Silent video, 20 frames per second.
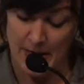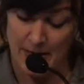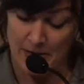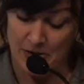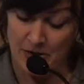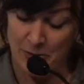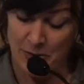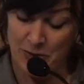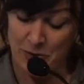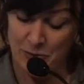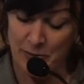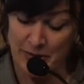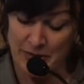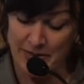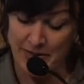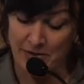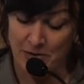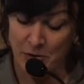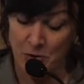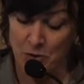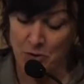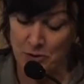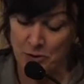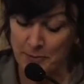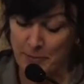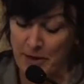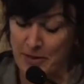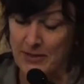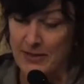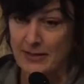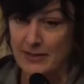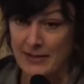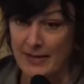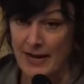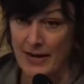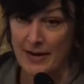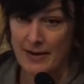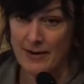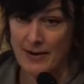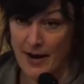So it's written as a correspondence,
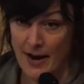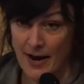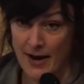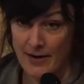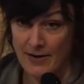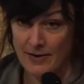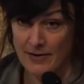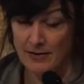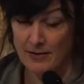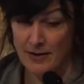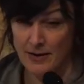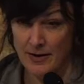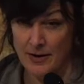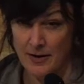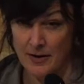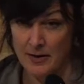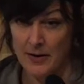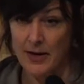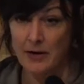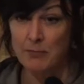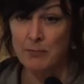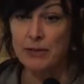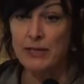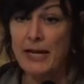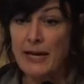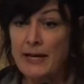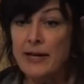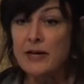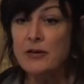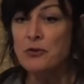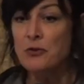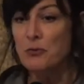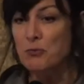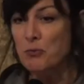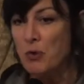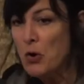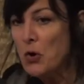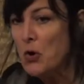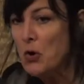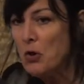and and uh, and playing the
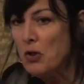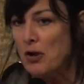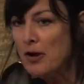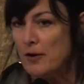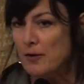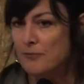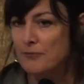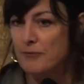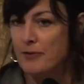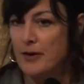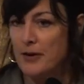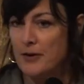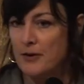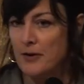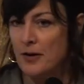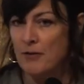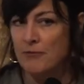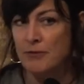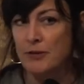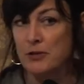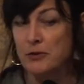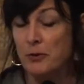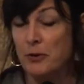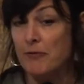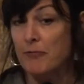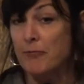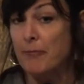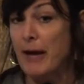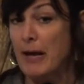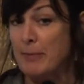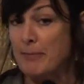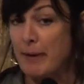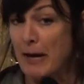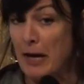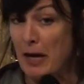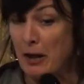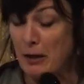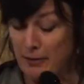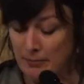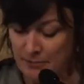role of the of the sort of pen
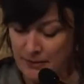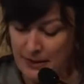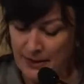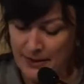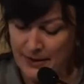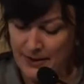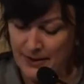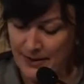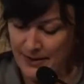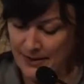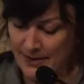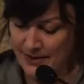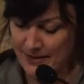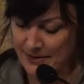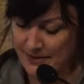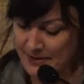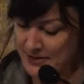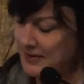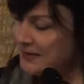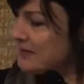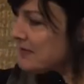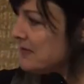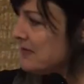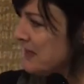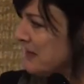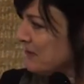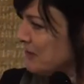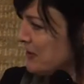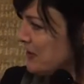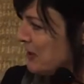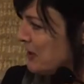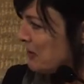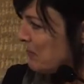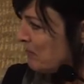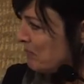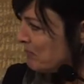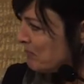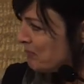pal is David Kim,